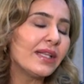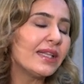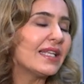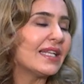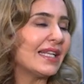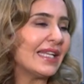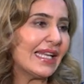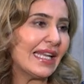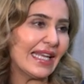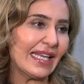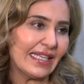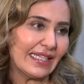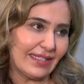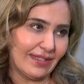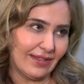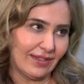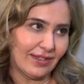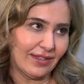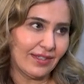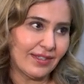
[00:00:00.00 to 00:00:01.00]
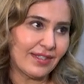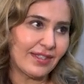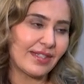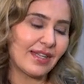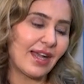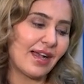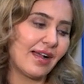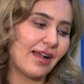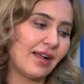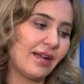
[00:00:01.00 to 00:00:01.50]
the lasers,
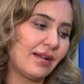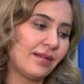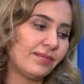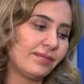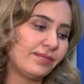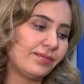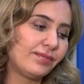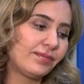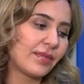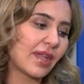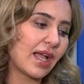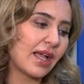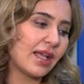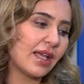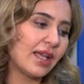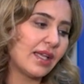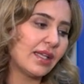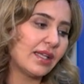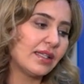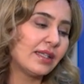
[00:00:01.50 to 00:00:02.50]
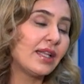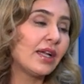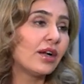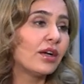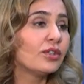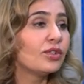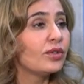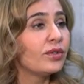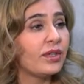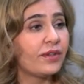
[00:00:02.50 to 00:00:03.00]
there are
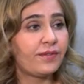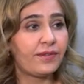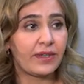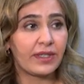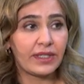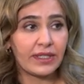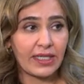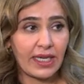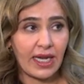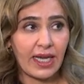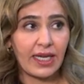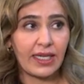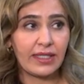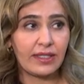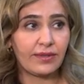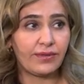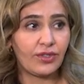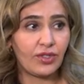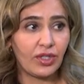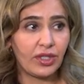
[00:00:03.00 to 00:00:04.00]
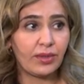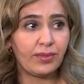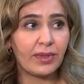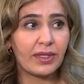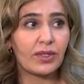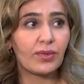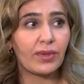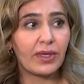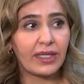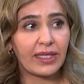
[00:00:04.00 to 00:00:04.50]
2 different kinds of
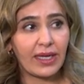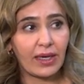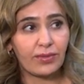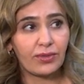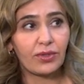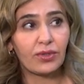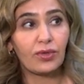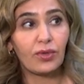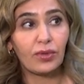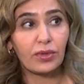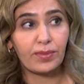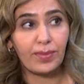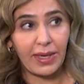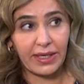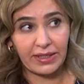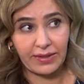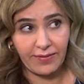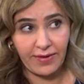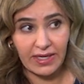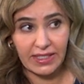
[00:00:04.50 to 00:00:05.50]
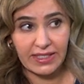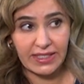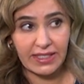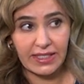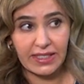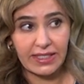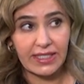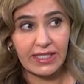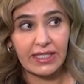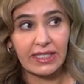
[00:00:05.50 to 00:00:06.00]
treatments when it comes to those big
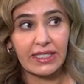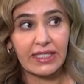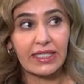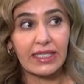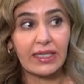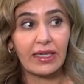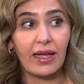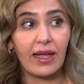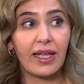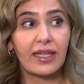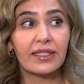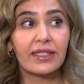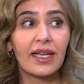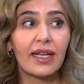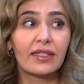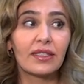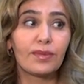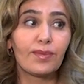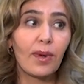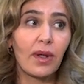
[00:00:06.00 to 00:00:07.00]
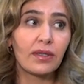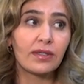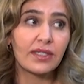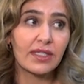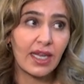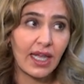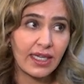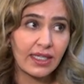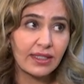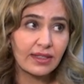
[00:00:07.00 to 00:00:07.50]
devices. There's intense pulse
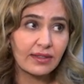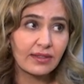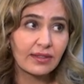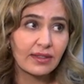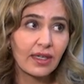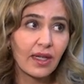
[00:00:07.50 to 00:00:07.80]
light.